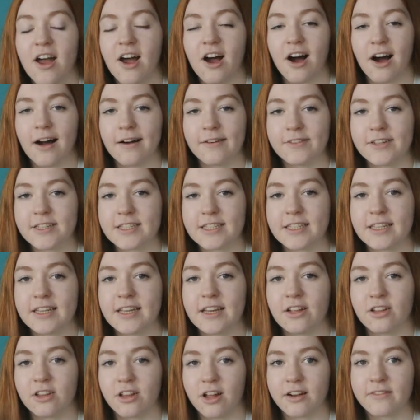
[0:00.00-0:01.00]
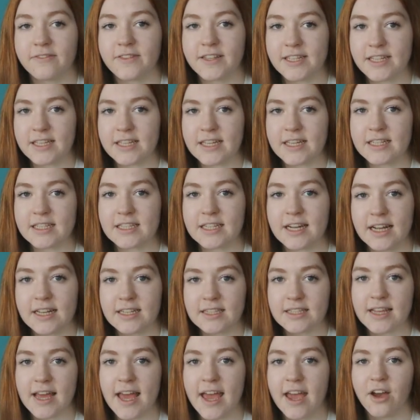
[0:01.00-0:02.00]
Obviously, a lot of these things that I
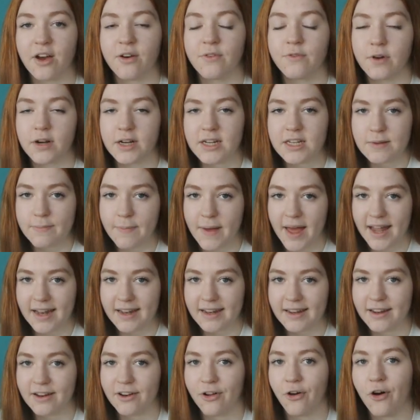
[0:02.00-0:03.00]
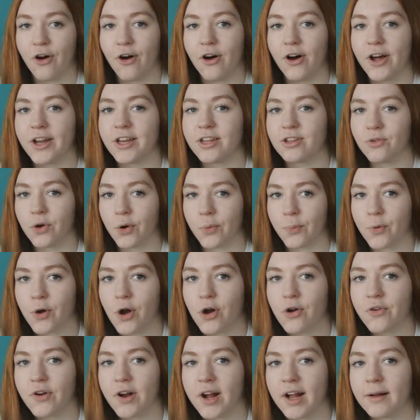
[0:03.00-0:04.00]
say are very dependent on your
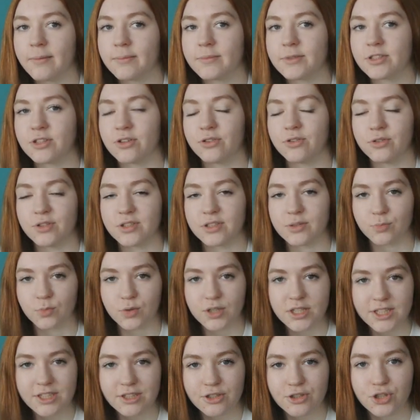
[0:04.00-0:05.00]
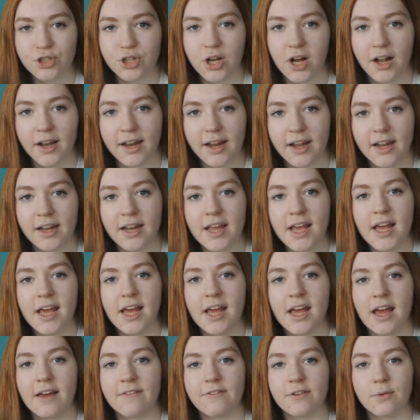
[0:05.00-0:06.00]
program, so do some research on it
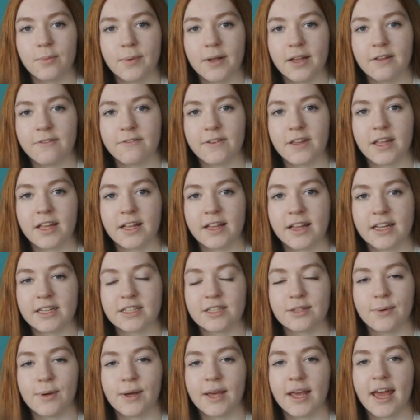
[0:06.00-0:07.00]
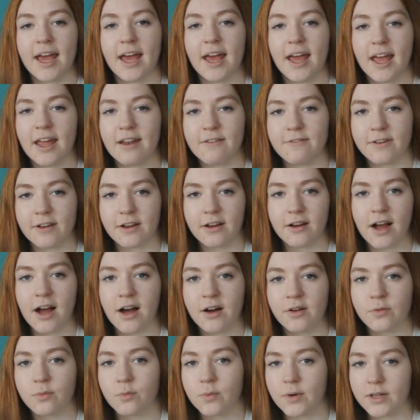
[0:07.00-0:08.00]
if you're really feeling like doing it and figure
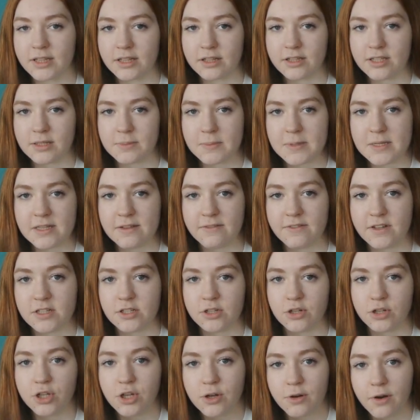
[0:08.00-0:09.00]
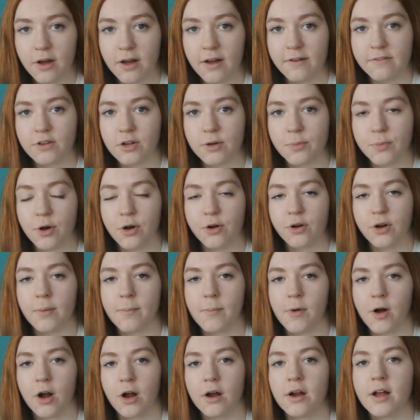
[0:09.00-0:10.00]
out what the specifics of your
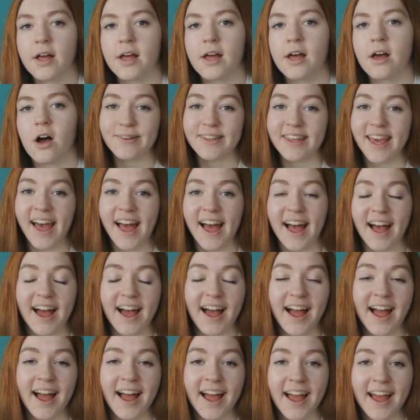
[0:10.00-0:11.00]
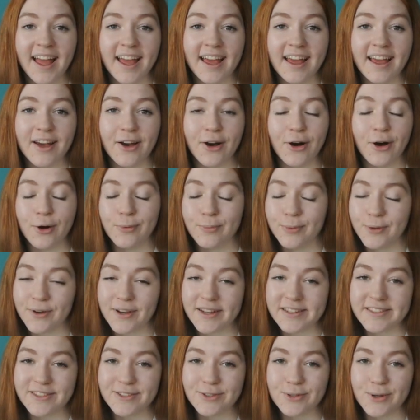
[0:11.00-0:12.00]
program are. Yeah, I hope you
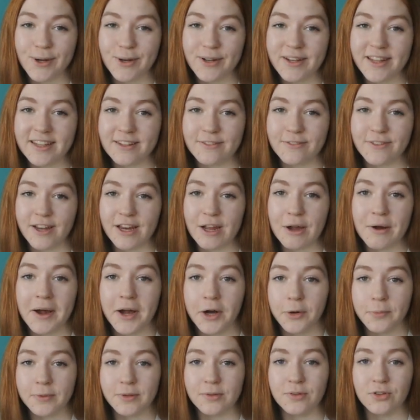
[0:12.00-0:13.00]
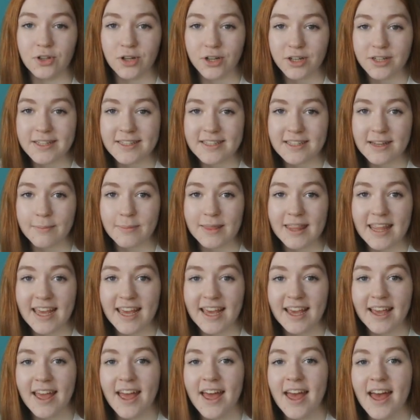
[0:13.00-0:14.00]
guys enjoyed this video. I hope you learned
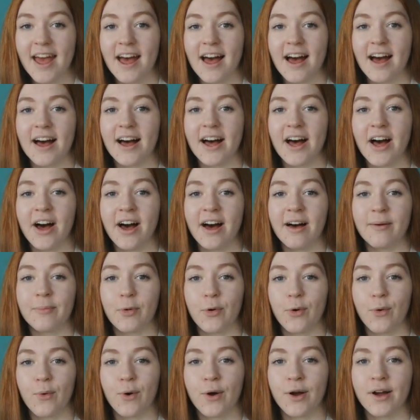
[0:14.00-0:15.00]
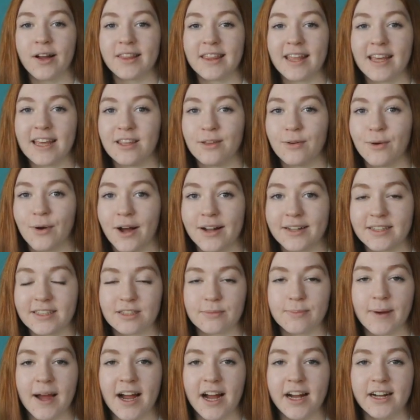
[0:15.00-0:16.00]
something or that you got
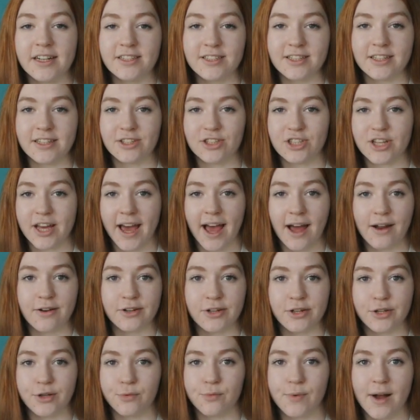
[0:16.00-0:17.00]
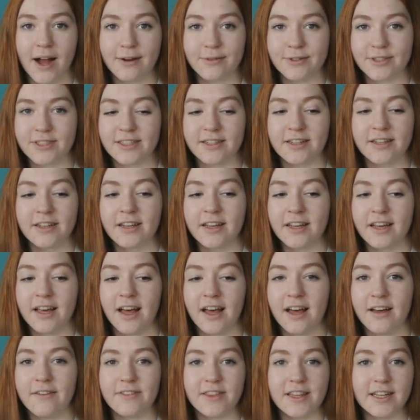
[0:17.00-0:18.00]
inspired to check out a new route
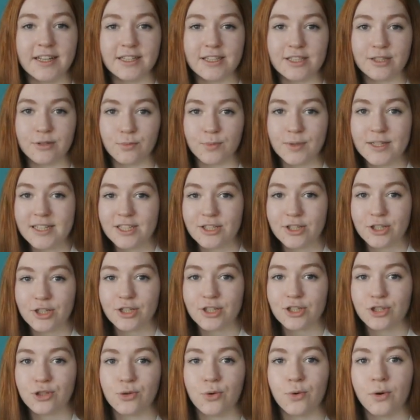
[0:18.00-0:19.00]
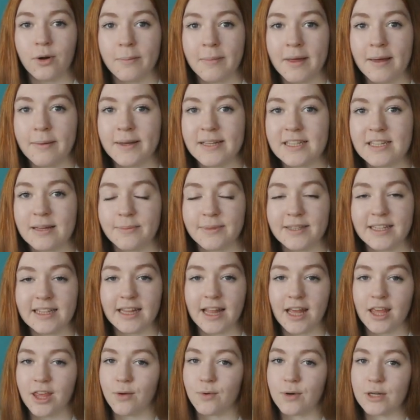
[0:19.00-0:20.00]
of things to research, or maybe something
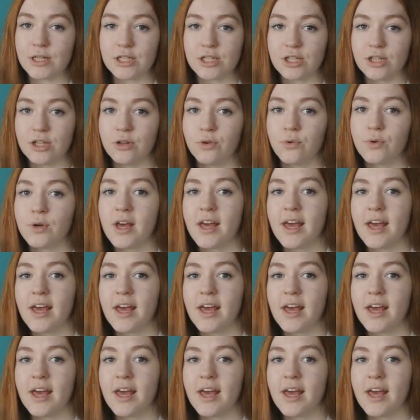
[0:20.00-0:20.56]
that you can do